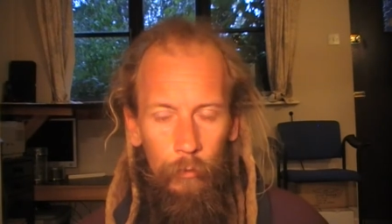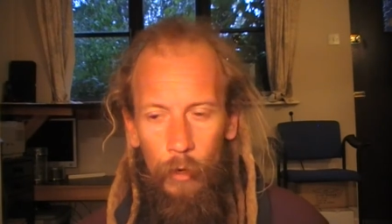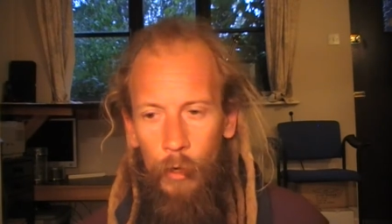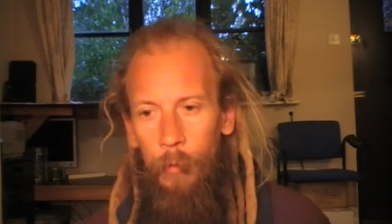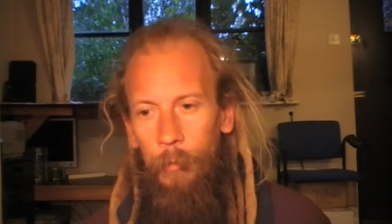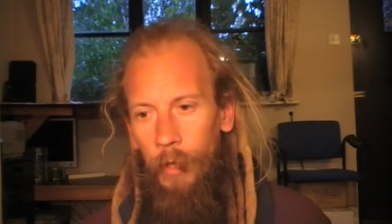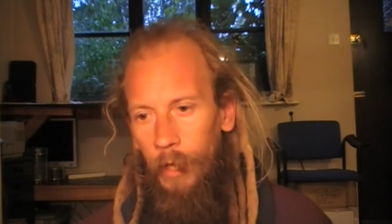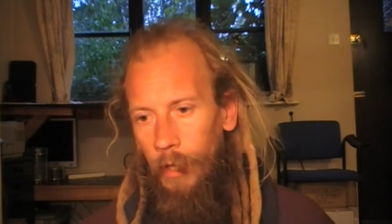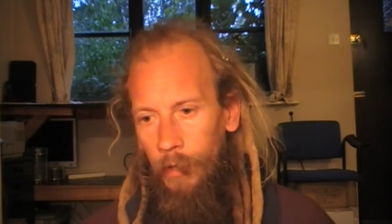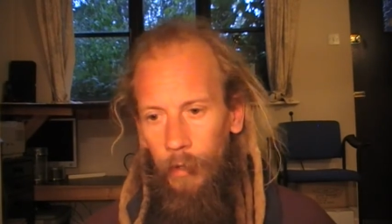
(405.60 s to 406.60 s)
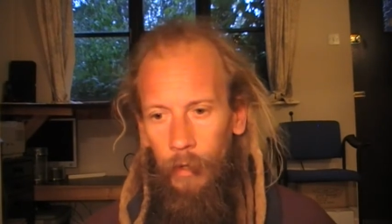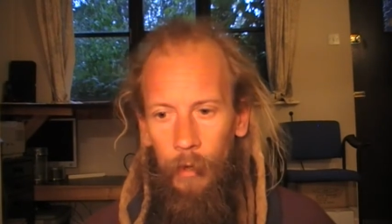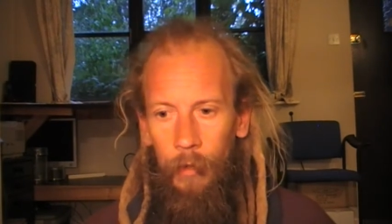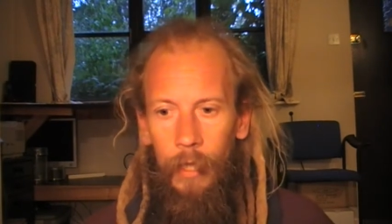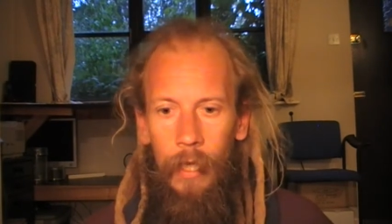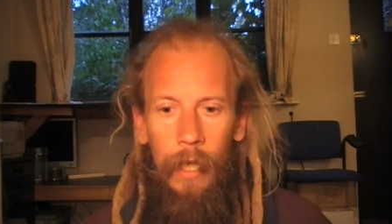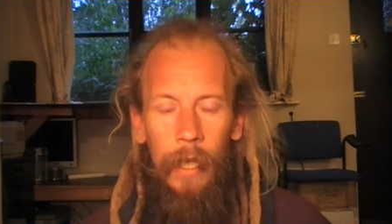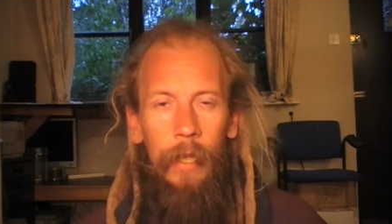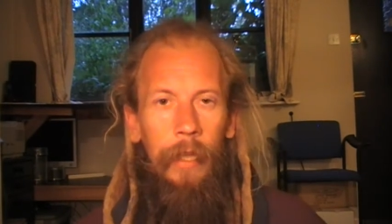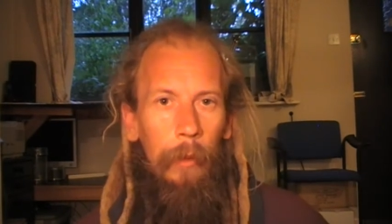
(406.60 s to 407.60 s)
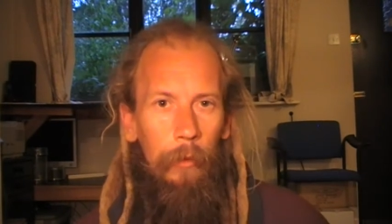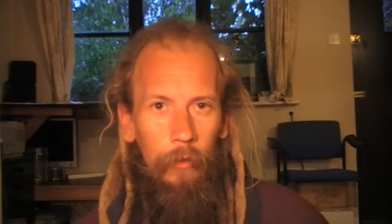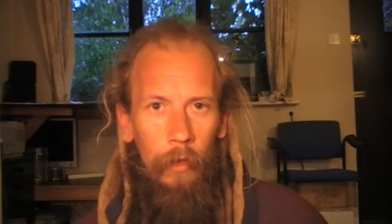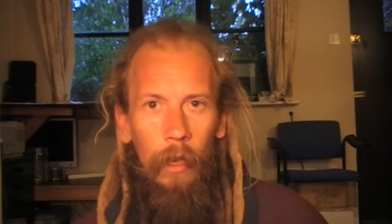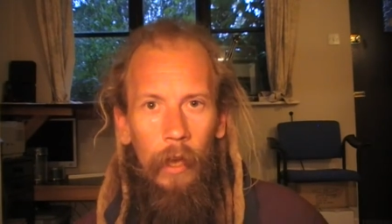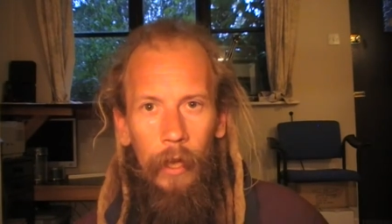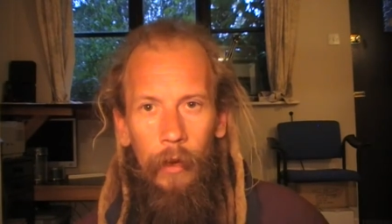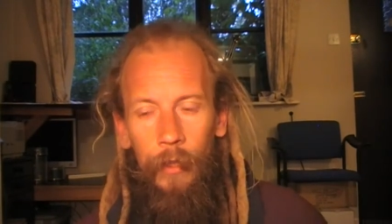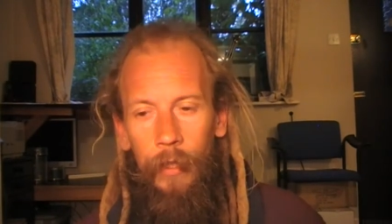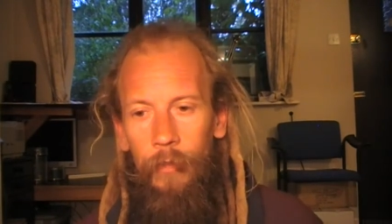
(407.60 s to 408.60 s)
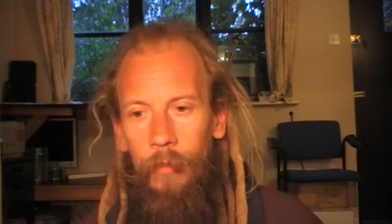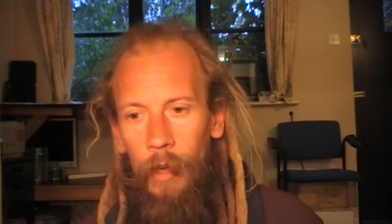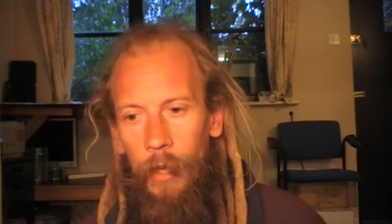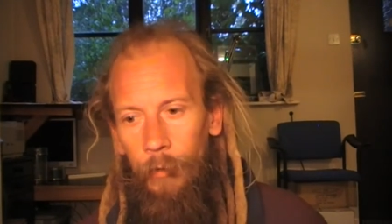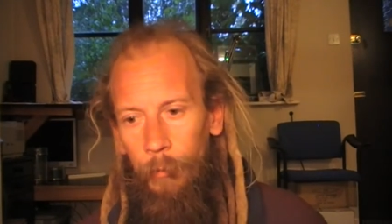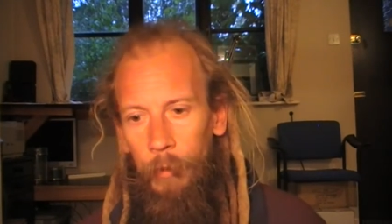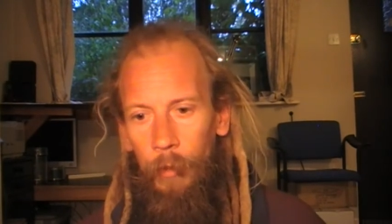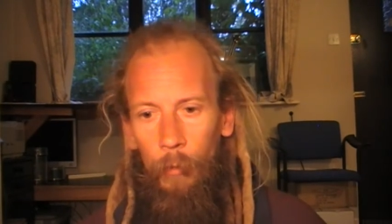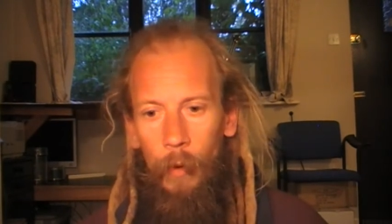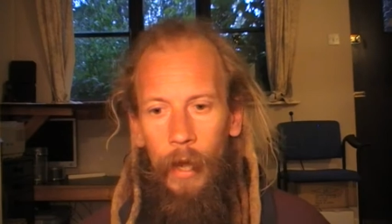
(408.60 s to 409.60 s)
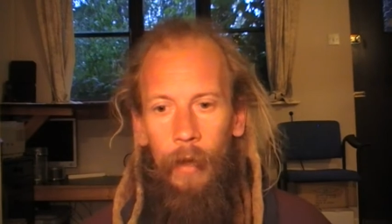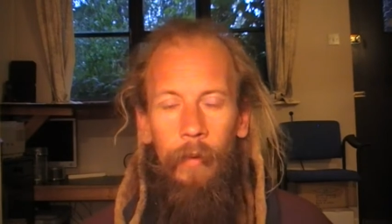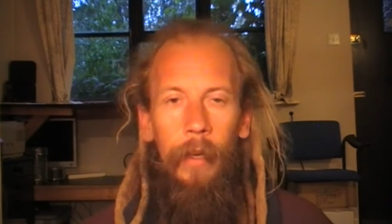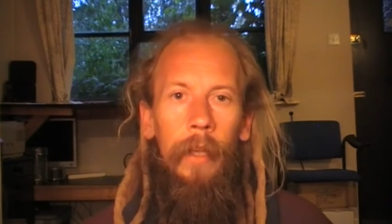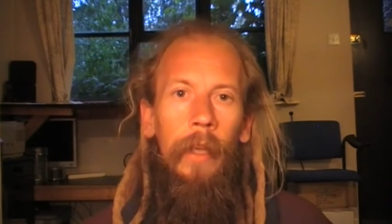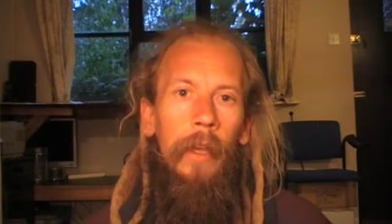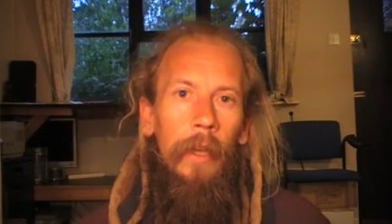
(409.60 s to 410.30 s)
room with the only key, and there was a light on inside. He was a bit wary.